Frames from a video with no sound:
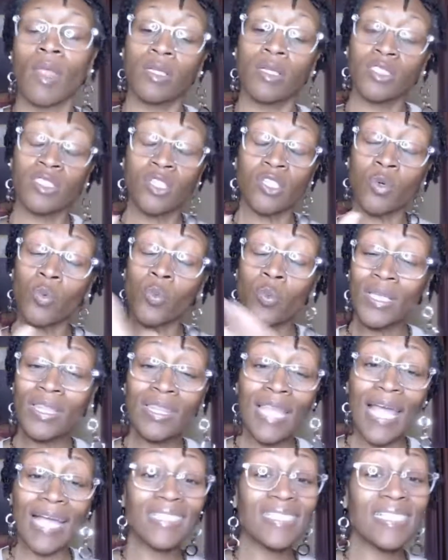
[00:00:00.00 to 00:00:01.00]
So, with
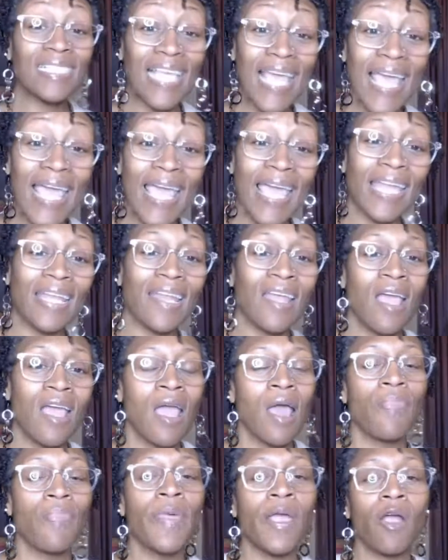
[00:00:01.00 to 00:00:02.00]
that said,
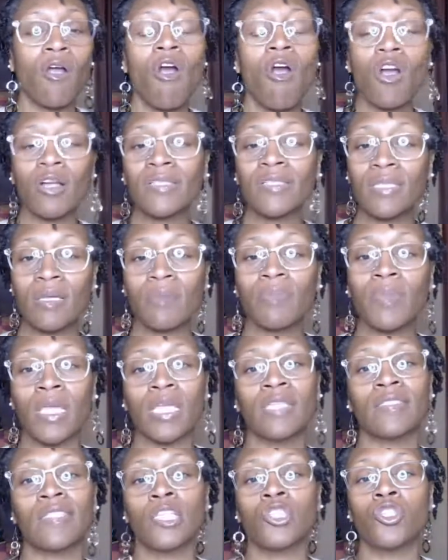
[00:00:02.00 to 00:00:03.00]
There are some
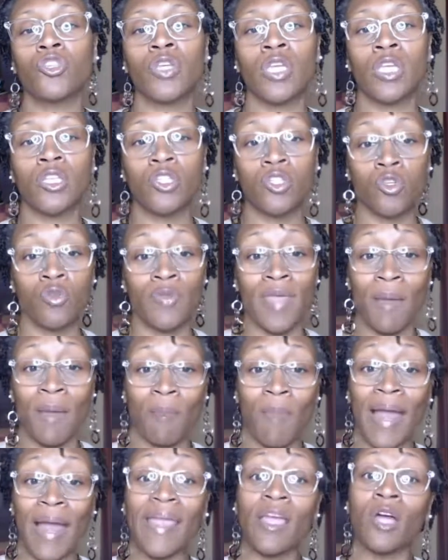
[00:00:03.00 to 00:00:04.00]
things that you can do that
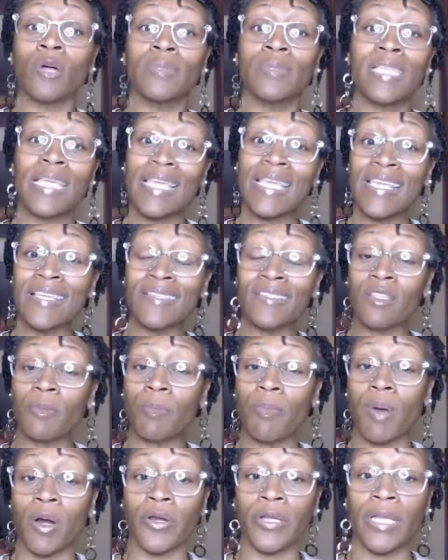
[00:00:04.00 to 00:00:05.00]
might help to ease the
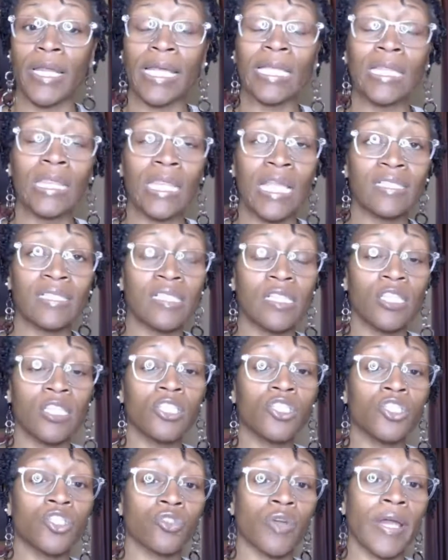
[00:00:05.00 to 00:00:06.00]
burden and lessen the
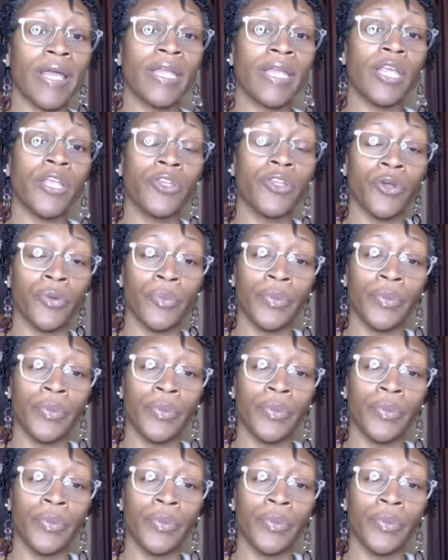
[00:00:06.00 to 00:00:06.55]
strain in your